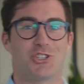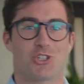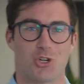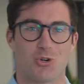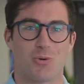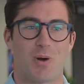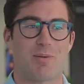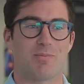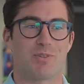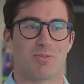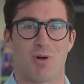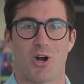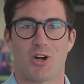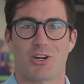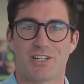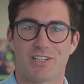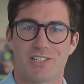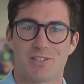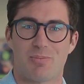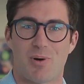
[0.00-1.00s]
SherWeb's
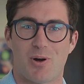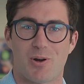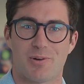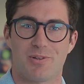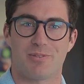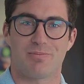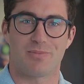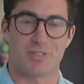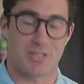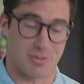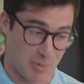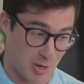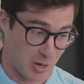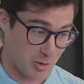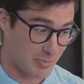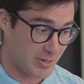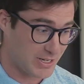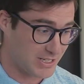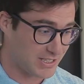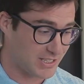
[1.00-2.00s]
marketing
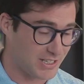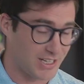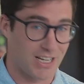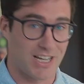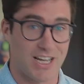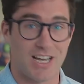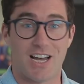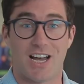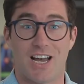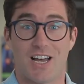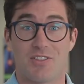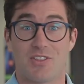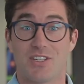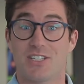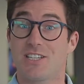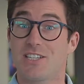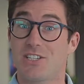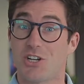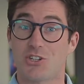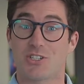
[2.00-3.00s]
department.
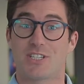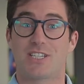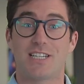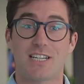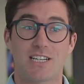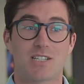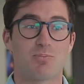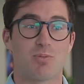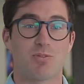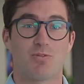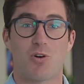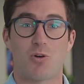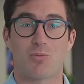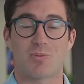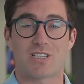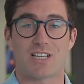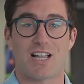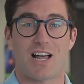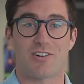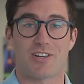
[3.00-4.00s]
This is our 6th
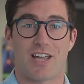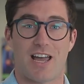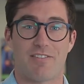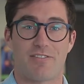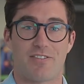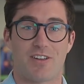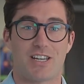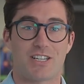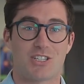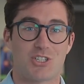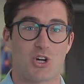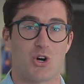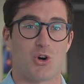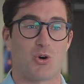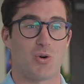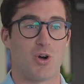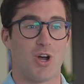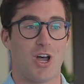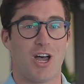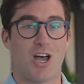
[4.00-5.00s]
Performance Cloud Café,
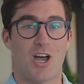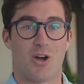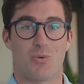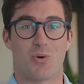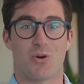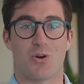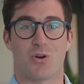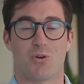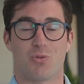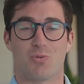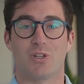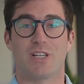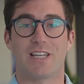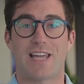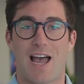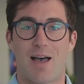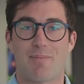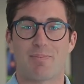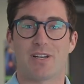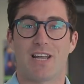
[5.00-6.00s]
so we're really
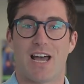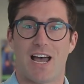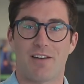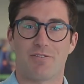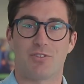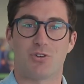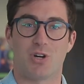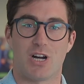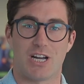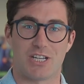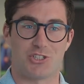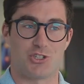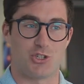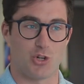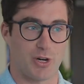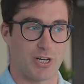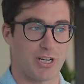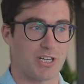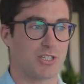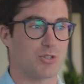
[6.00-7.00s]
happy to have you guys
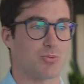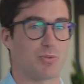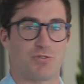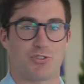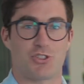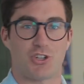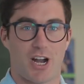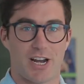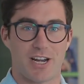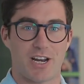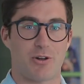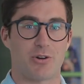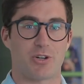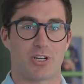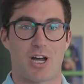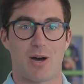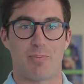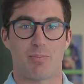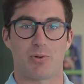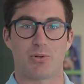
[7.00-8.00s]
join us. We've tried out a
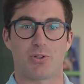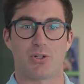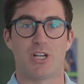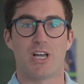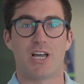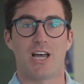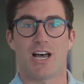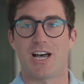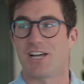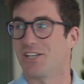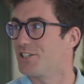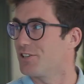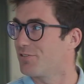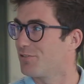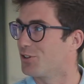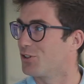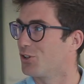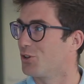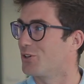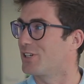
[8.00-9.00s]
couple
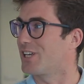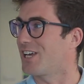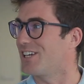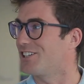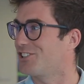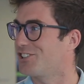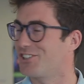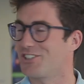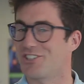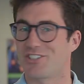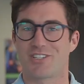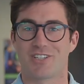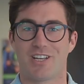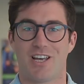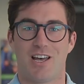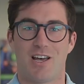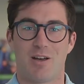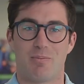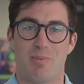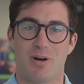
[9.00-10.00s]
different locations,
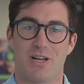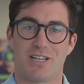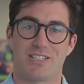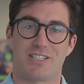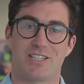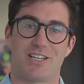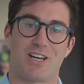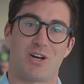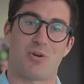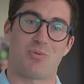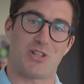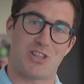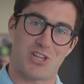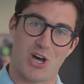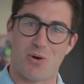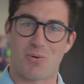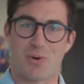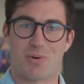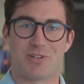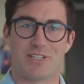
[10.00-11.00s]
but we
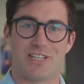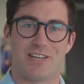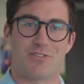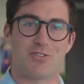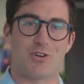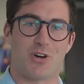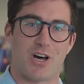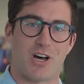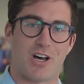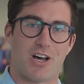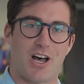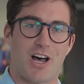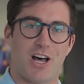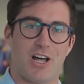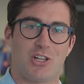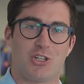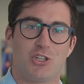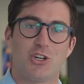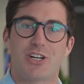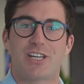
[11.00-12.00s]
thought we would give you
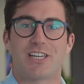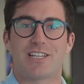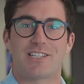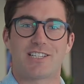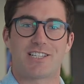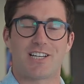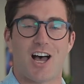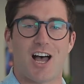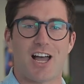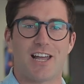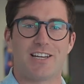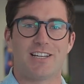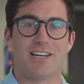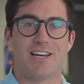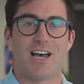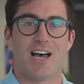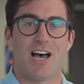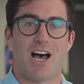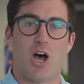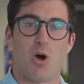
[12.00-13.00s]
a look inside
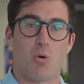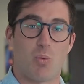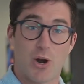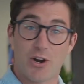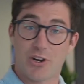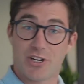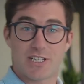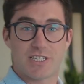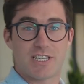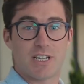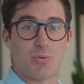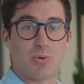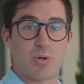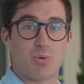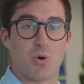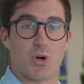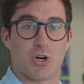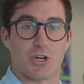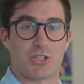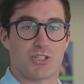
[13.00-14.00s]
where it is that we
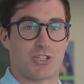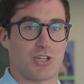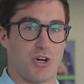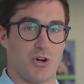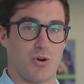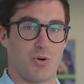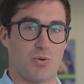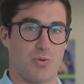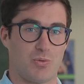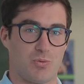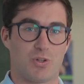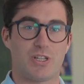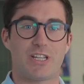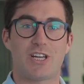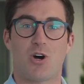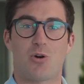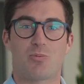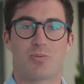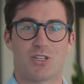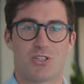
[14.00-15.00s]
work. So really
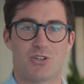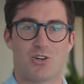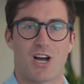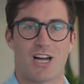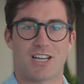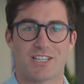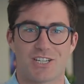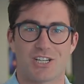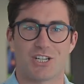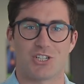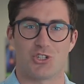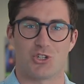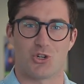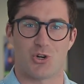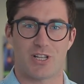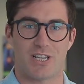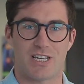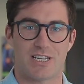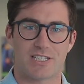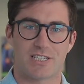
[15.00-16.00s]
hope that you guys can
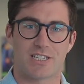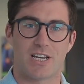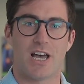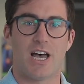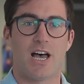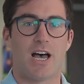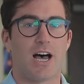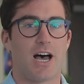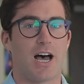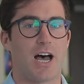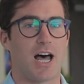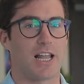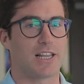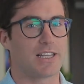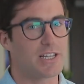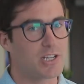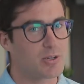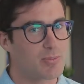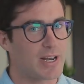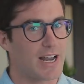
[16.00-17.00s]
enjoy this. A
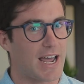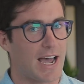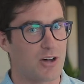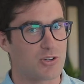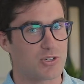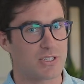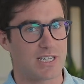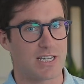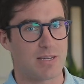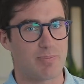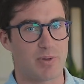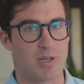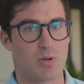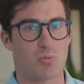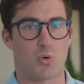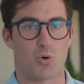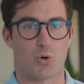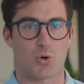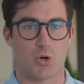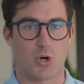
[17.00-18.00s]
little bit of
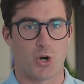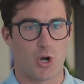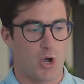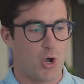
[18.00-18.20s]
housekeeping.